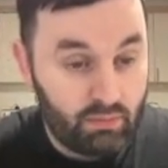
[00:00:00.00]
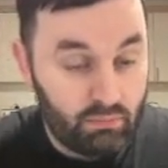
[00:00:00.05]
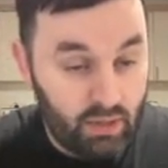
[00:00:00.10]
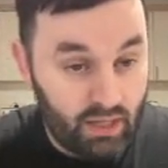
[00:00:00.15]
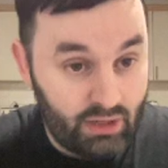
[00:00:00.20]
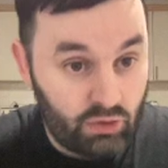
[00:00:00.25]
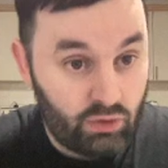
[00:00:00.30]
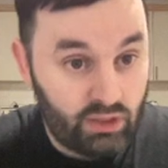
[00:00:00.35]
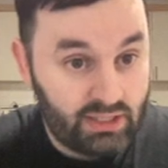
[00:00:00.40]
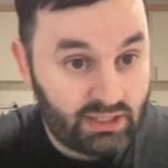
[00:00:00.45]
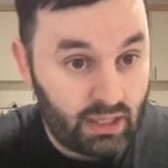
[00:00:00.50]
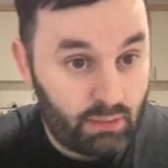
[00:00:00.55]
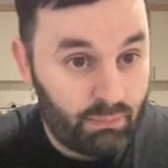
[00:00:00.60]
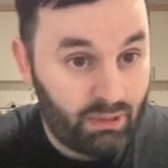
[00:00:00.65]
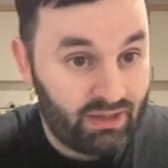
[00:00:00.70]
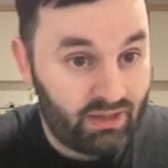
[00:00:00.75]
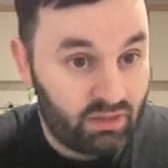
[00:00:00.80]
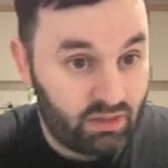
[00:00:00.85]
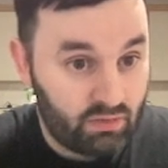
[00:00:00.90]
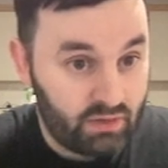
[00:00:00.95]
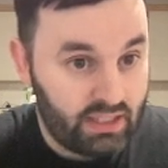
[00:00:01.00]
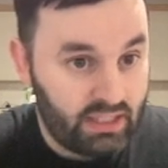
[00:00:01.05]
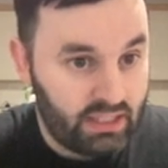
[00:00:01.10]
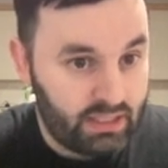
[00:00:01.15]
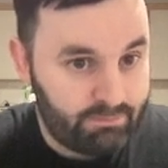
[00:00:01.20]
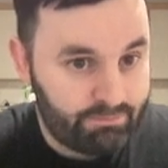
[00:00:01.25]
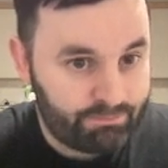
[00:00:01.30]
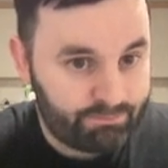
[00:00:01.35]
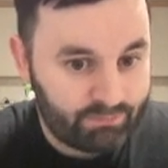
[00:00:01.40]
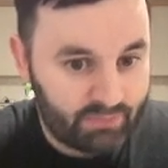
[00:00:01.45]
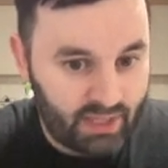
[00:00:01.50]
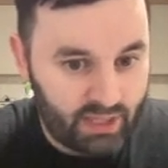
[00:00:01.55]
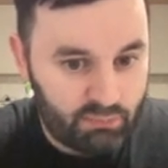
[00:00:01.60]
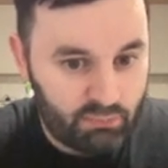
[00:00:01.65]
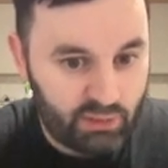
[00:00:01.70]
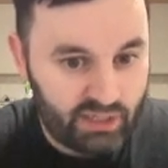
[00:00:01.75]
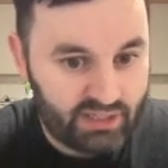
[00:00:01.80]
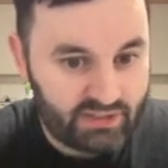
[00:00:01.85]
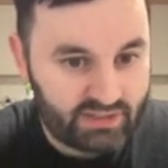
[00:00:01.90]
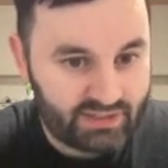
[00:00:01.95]
increase that by 3 and
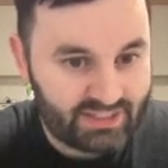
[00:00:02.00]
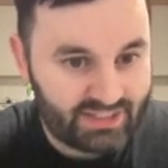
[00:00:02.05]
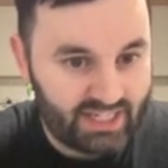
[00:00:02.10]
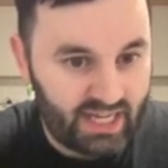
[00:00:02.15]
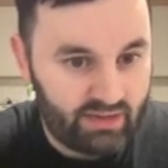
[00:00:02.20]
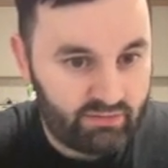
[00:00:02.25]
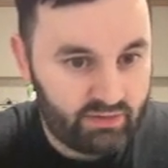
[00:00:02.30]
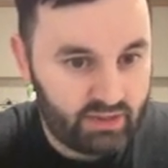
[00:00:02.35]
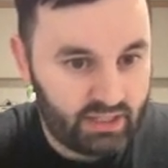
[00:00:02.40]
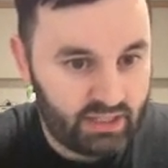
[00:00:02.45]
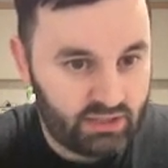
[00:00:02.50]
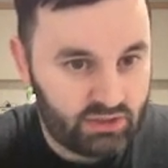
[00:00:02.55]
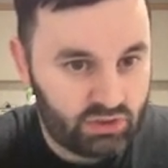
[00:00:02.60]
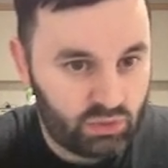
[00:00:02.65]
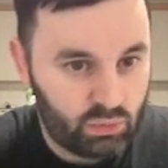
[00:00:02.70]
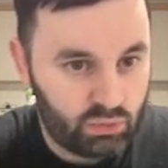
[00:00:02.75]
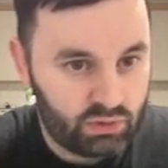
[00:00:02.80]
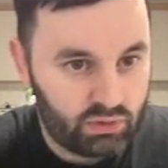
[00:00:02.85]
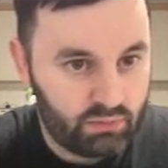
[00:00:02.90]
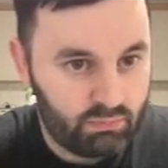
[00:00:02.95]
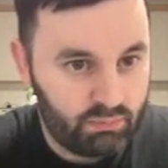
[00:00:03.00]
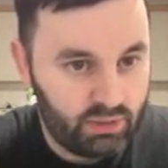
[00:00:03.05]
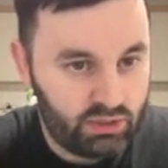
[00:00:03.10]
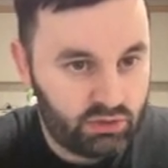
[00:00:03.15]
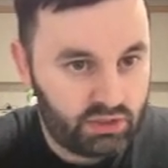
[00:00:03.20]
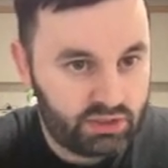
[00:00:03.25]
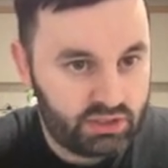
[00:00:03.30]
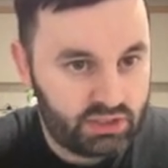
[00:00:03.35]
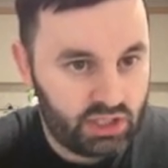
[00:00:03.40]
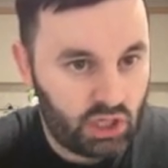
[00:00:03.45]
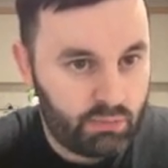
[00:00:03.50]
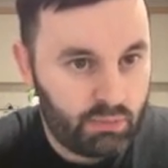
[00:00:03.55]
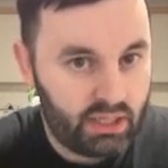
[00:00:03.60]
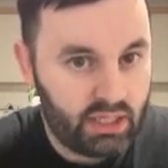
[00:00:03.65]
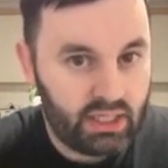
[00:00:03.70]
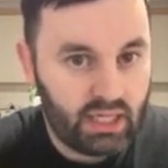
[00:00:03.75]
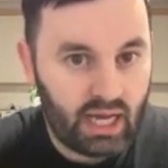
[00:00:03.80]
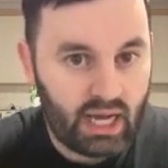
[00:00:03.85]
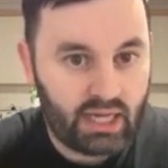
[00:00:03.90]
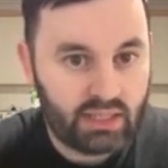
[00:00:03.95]
bring it to 70. So we'll be interested to see how
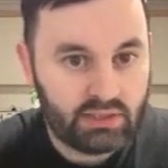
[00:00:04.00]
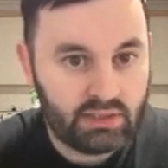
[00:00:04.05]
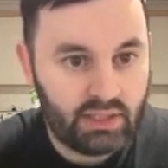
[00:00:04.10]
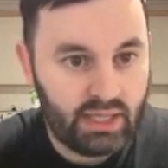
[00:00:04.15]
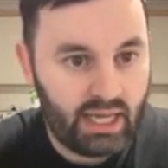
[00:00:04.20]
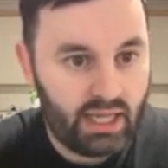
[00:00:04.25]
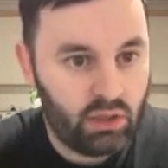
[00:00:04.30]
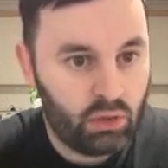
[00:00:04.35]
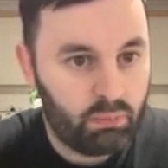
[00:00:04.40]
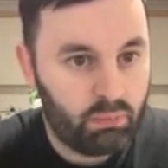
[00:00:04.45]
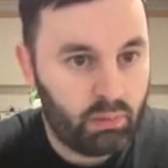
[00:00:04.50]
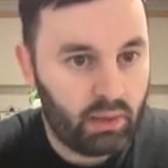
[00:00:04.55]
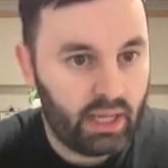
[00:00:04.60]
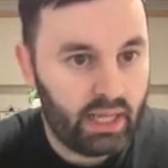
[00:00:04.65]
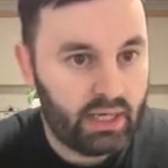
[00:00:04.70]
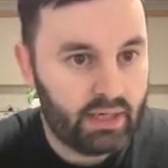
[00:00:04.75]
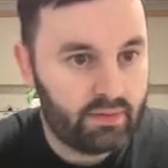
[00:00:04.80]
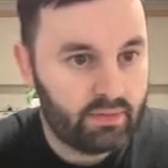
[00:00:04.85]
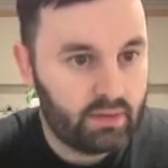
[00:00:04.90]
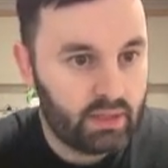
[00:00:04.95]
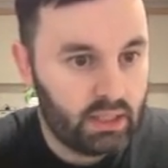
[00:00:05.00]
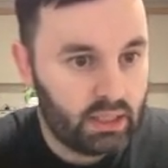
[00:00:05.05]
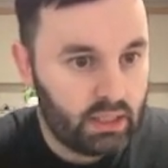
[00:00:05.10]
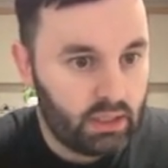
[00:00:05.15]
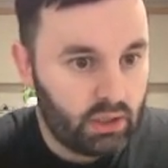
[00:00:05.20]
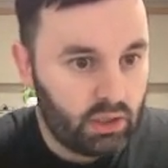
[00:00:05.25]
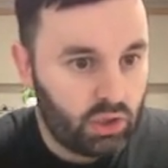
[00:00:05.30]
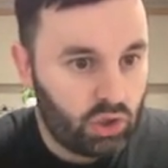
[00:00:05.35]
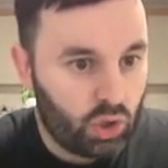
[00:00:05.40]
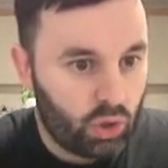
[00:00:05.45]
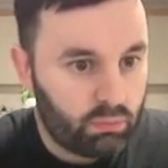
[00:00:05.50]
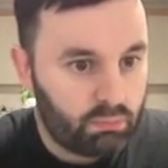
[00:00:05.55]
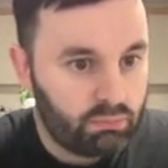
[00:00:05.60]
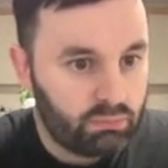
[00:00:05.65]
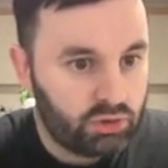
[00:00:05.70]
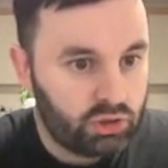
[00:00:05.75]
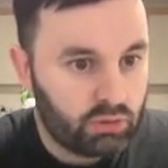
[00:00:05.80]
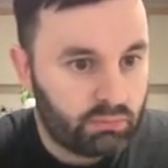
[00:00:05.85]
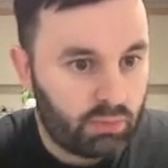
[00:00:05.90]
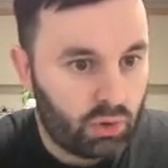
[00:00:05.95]
many actually end up playing it
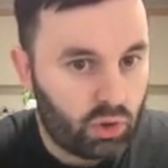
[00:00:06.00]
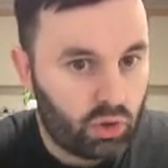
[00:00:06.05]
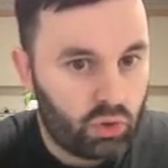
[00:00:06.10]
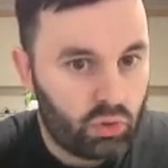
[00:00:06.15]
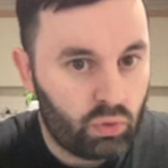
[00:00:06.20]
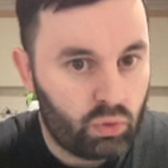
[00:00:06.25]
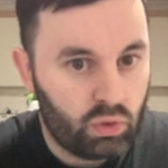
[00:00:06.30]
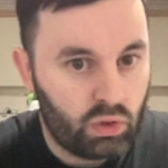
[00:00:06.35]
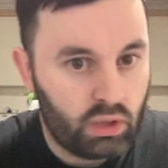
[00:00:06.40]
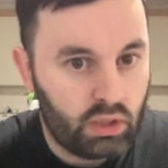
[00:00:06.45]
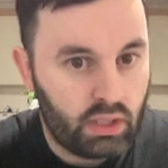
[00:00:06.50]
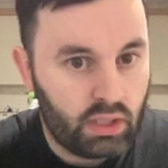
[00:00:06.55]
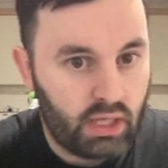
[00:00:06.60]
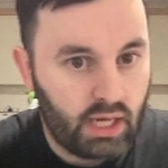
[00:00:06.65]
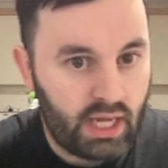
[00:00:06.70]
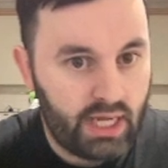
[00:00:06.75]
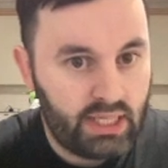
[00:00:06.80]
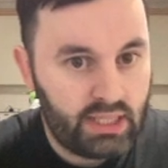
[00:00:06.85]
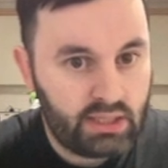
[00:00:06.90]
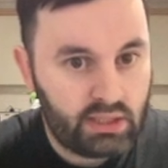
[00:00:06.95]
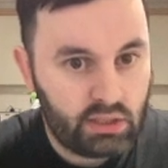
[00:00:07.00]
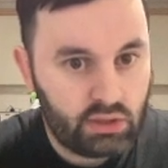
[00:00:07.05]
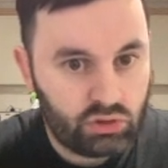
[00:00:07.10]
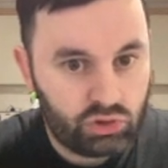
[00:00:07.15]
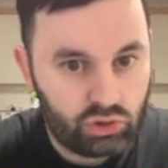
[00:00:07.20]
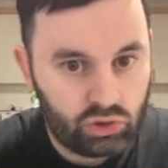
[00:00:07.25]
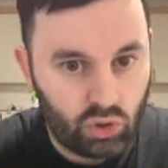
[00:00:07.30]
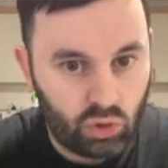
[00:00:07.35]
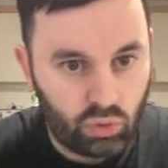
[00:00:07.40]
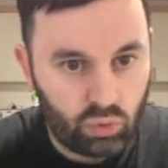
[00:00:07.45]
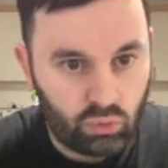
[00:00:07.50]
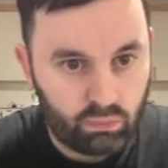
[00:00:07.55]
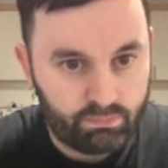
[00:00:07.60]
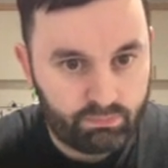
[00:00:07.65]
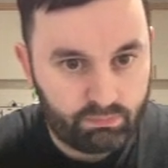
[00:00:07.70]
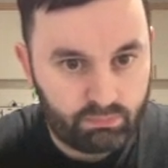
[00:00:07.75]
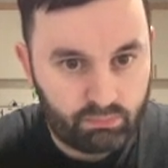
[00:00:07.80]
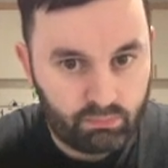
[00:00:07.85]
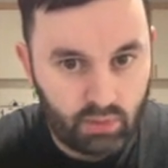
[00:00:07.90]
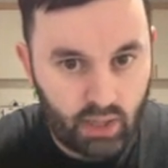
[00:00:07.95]
come tomorrow night. So
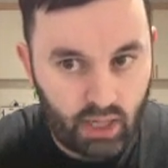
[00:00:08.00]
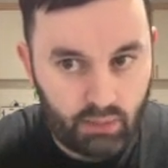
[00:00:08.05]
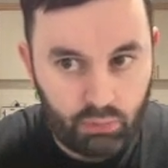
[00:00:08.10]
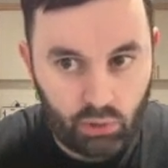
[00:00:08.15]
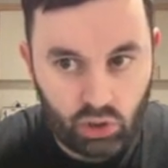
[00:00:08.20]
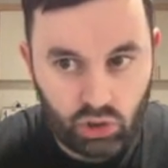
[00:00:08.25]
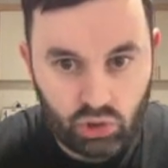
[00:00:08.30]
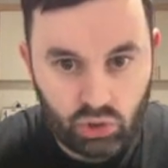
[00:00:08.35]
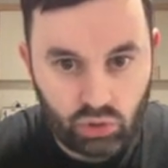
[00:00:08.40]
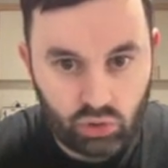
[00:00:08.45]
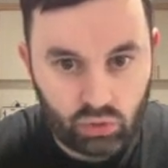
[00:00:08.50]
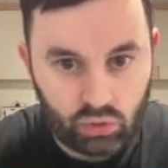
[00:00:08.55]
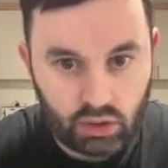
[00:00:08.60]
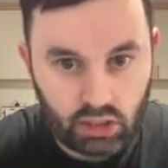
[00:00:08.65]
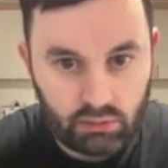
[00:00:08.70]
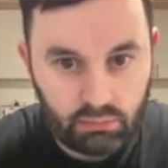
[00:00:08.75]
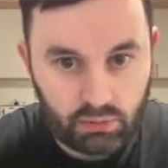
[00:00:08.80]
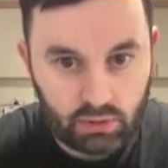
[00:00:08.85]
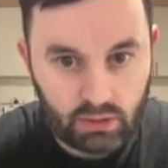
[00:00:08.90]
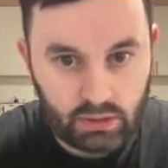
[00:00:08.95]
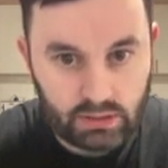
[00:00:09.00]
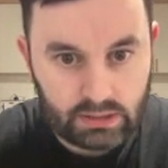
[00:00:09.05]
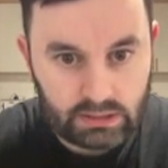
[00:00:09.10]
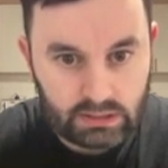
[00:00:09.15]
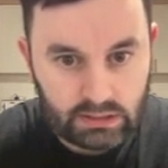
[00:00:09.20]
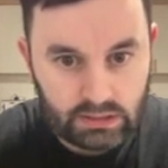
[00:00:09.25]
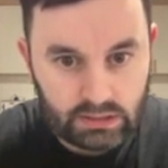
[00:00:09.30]
I bought a new goalkeeper